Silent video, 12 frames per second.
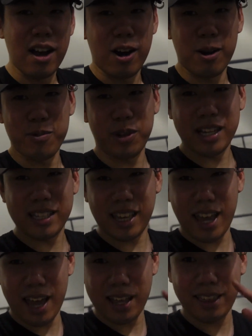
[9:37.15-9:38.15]
you guys
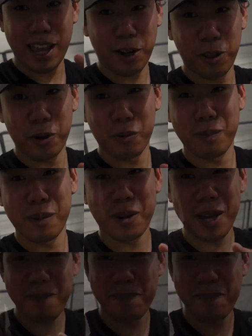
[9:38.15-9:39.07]
can tag along with me, okay?